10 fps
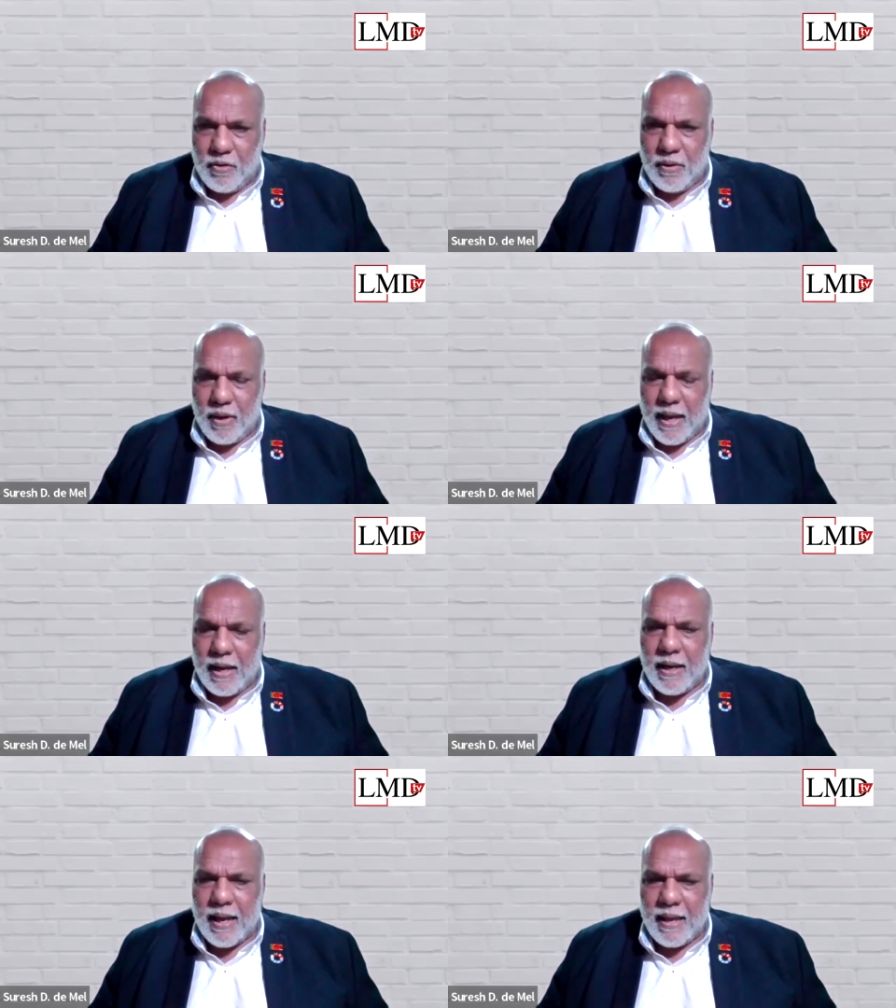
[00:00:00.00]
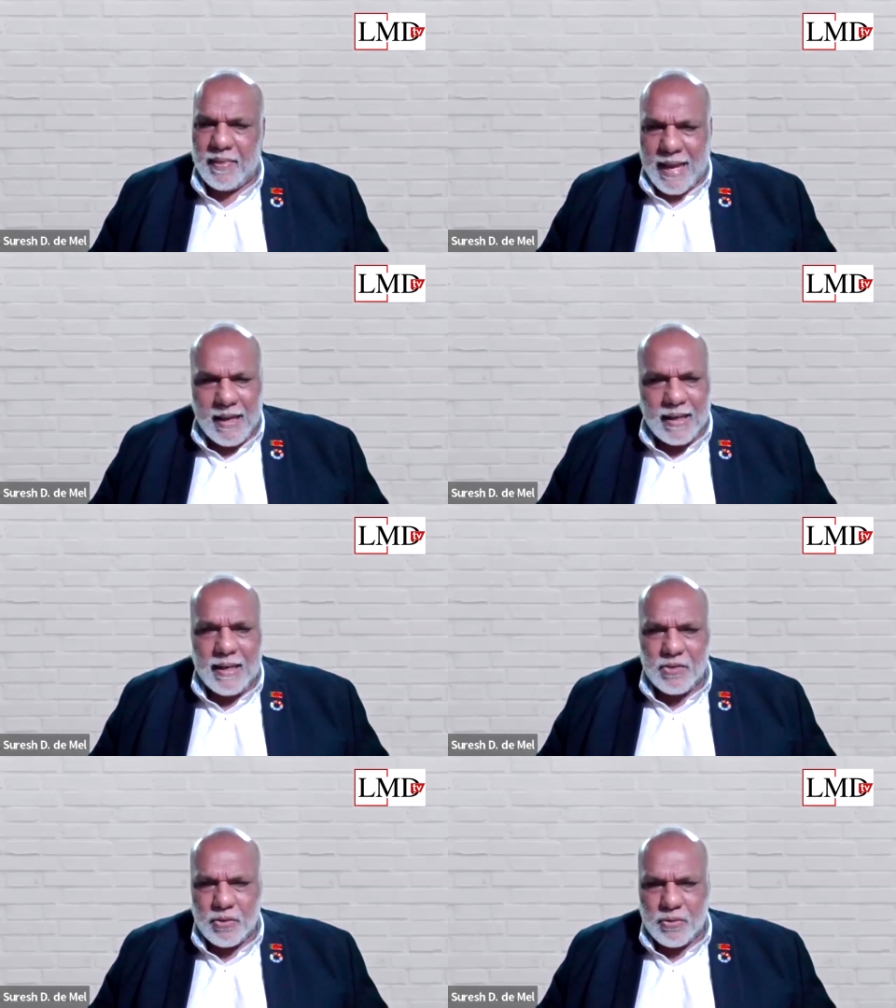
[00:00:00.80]
you know, and that
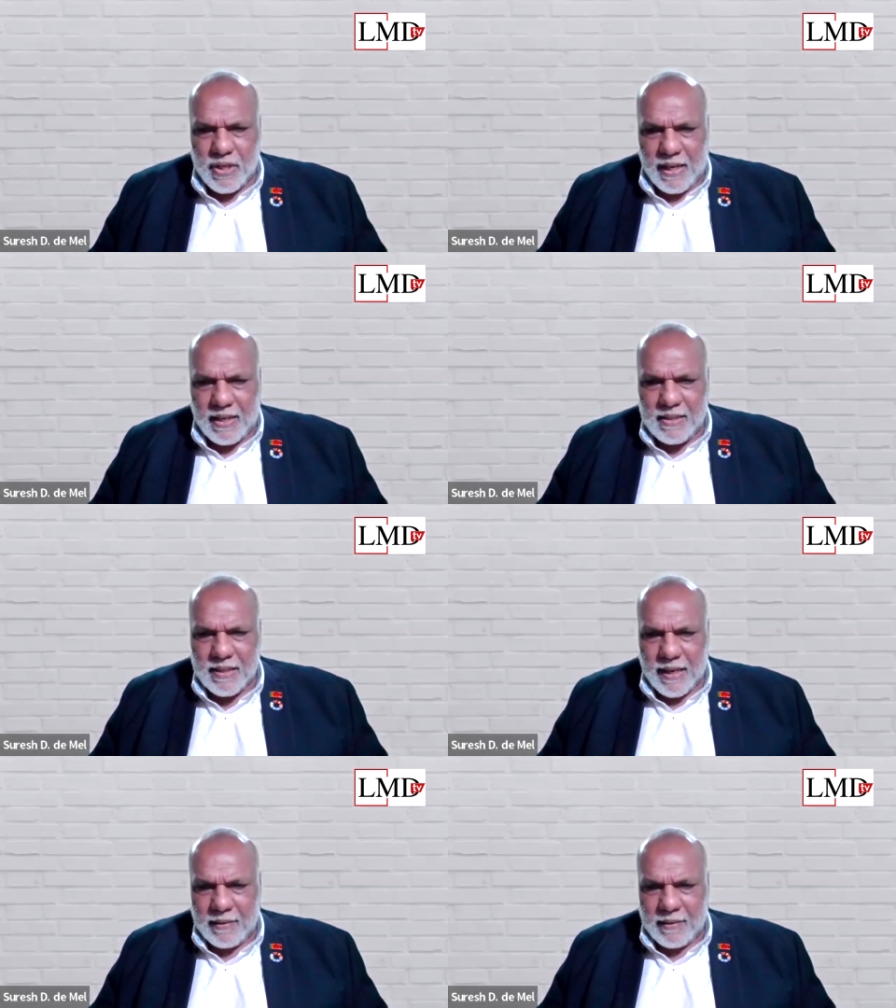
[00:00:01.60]
needs to change.